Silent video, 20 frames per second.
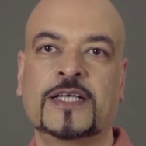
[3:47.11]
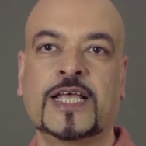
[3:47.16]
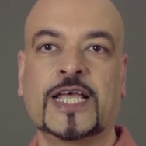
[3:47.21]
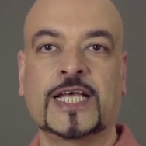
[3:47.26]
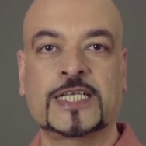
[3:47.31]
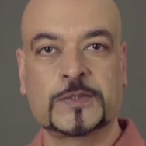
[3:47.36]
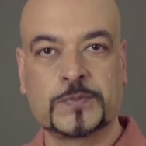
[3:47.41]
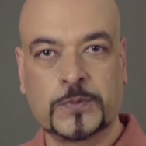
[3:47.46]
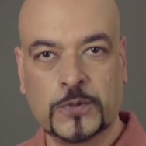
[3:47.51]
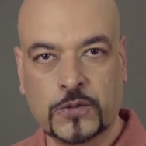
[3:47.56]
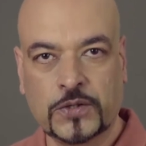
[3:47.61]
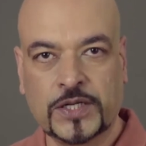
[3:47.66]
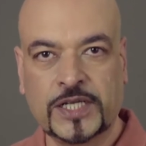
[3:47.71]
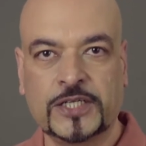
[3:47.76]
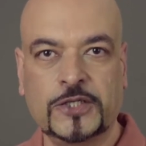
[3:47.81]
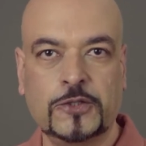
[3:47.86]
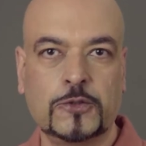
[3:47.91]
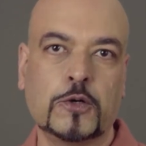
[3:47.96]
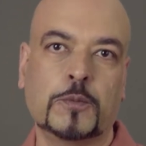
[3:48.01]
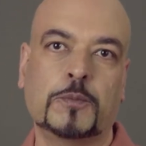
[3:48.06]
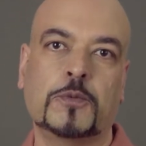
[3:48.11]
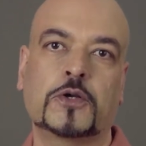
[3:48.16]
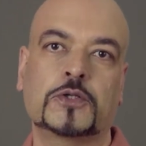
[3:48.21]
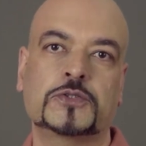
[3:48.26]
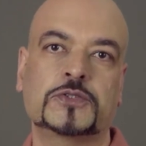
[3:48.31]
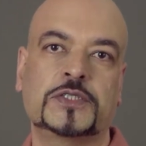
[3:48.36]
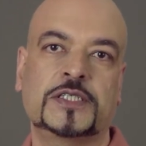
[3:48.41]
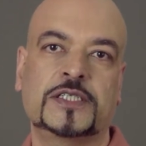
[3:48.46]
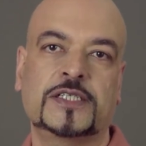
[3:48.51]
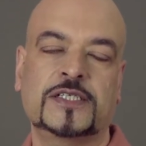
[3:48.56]
exploring new
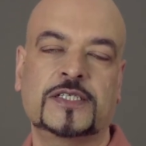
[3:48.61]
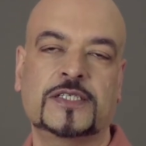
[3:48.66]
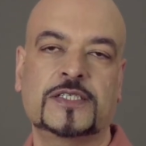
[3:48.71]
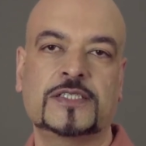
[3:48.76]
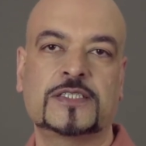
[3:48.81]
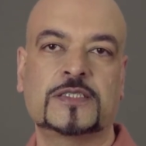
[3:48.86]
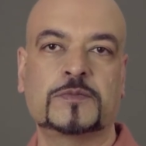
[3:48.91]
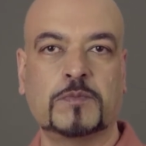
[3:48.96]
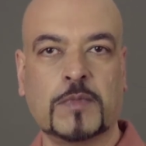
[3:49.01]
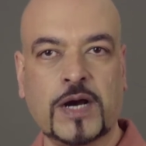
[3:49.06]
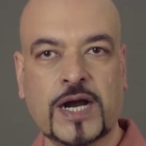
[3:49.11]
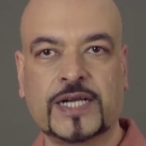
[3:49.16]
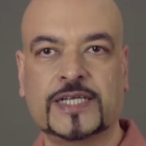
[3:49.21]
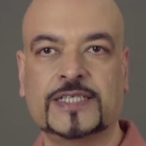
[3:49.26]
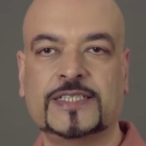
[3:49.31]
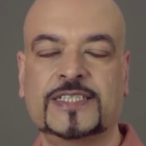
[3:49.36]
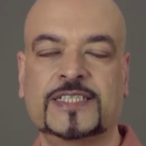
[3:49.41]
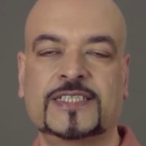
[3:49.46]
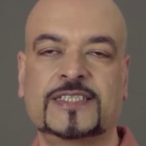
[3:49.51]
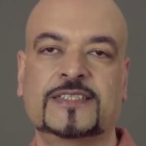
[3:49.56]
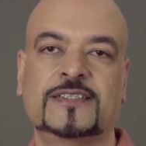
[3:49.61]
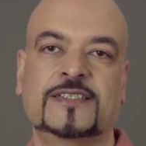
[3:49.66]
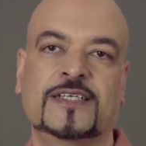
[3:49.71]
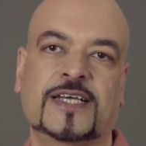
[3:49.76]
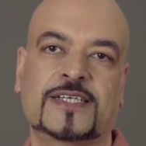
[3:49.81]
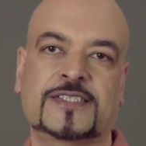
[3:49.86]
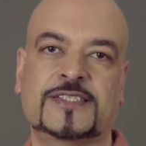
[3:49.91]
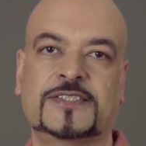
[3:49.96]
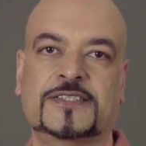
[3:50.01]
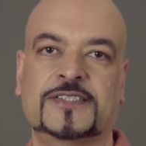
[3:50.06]
opportunities, marketing,
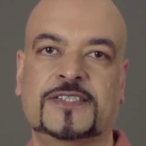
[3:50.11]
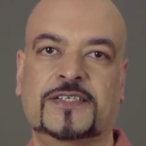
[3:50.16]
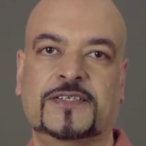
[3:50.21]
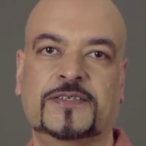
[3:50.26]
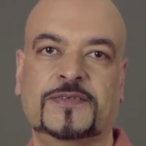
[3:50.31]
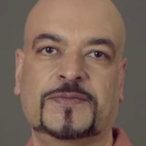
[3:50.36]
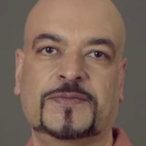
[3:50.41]
et cetera.